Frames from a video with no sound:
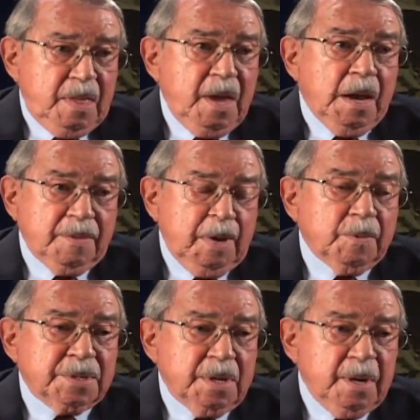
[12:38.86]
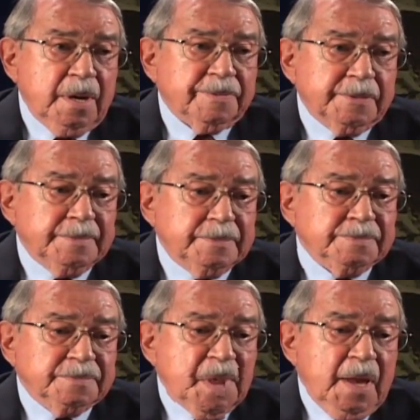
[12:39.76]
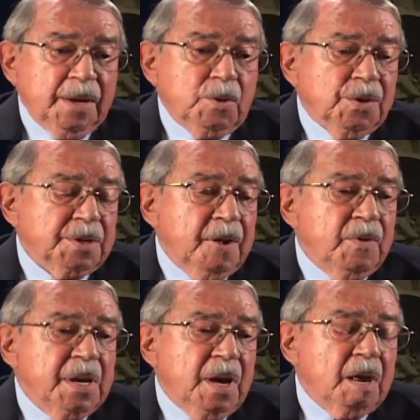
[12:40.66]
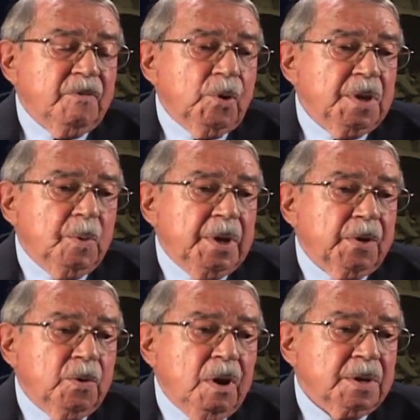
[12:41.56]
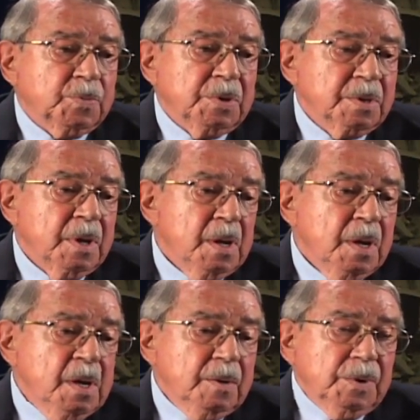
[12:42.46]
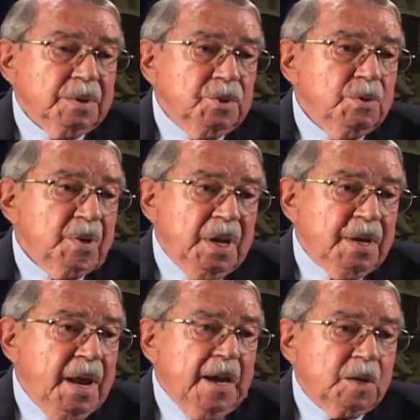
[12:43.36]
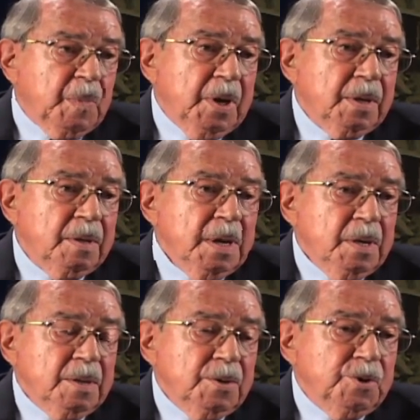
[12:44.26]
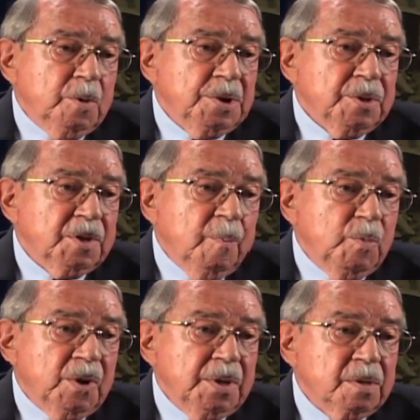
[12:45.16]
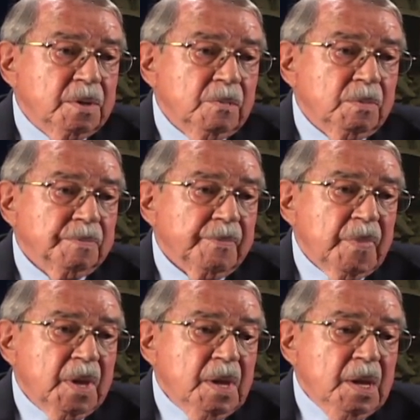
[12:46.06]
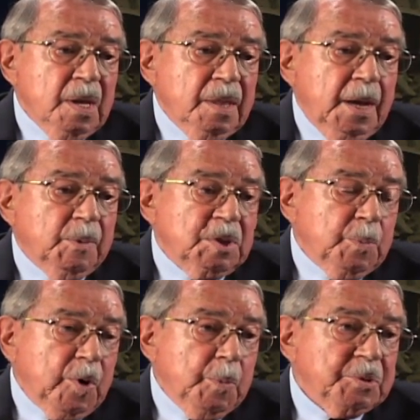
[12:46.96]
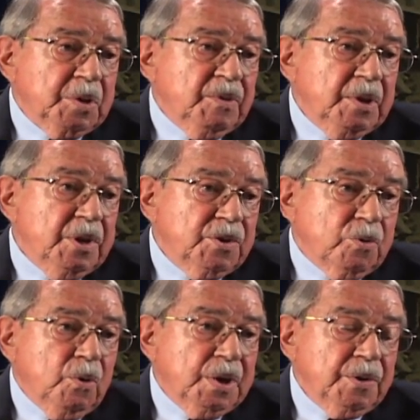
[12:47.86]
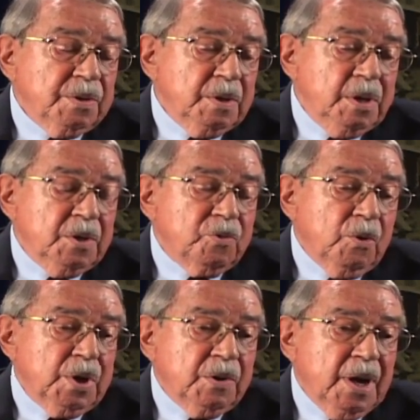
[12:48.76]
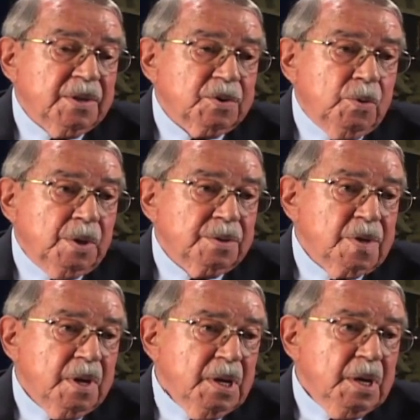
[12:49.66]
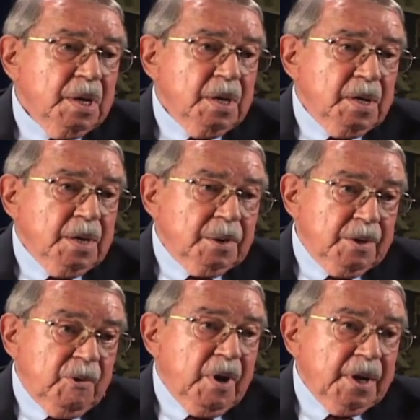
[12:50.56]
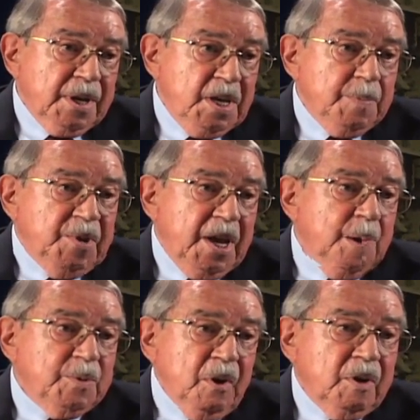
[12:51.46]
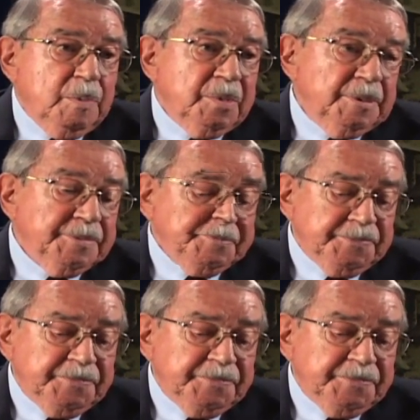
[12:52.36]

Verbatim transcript: Yeah, that was enough. And of course, every convoy that went across was was usually attacked by the German submarines. So uh, that was the purpose of the destroyers and the destroyer escorts, to try to keep tabs on them and